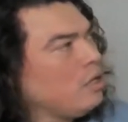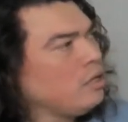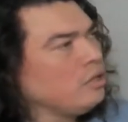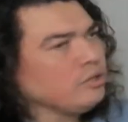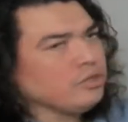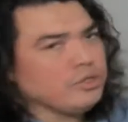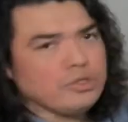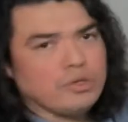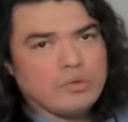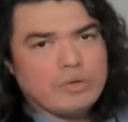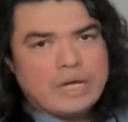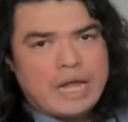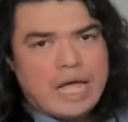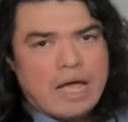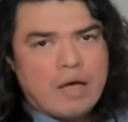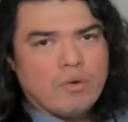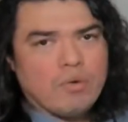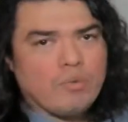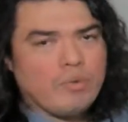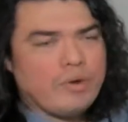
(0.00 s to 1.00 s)
So
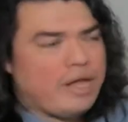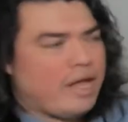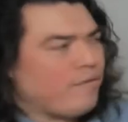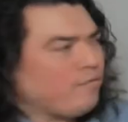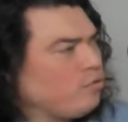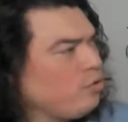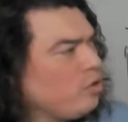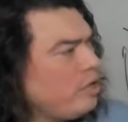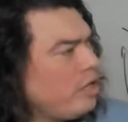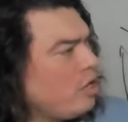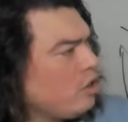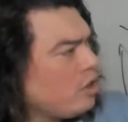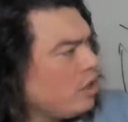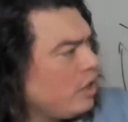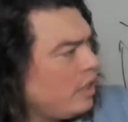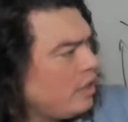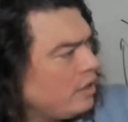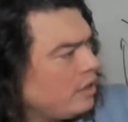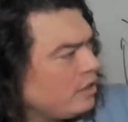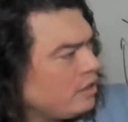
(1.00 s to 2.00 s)
now we have to
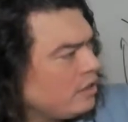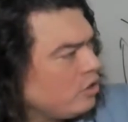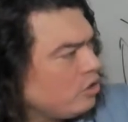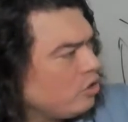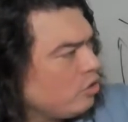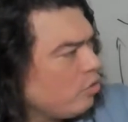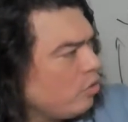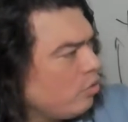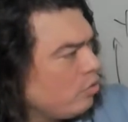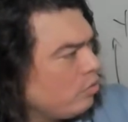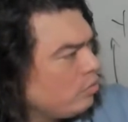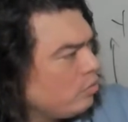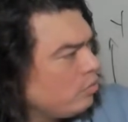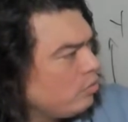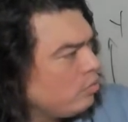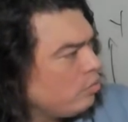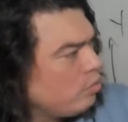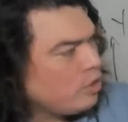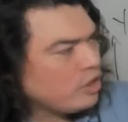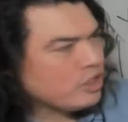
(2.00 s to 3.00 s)
calculate this integral,
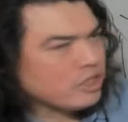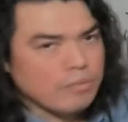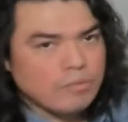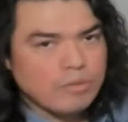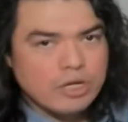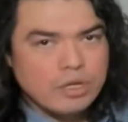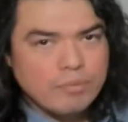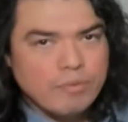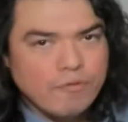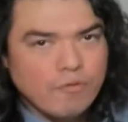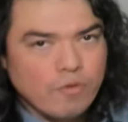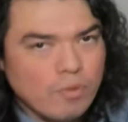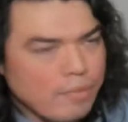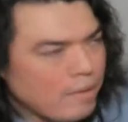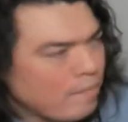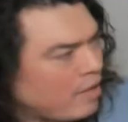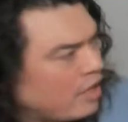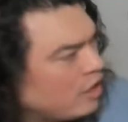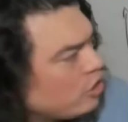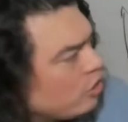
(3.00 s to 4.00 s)
which I'm going to perform by
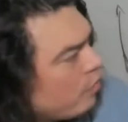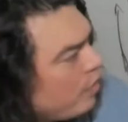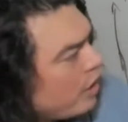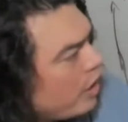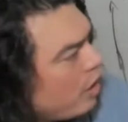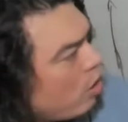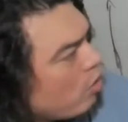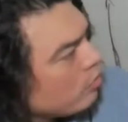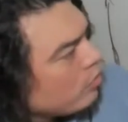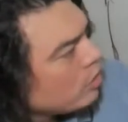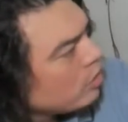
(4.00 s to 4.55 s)
magic right now.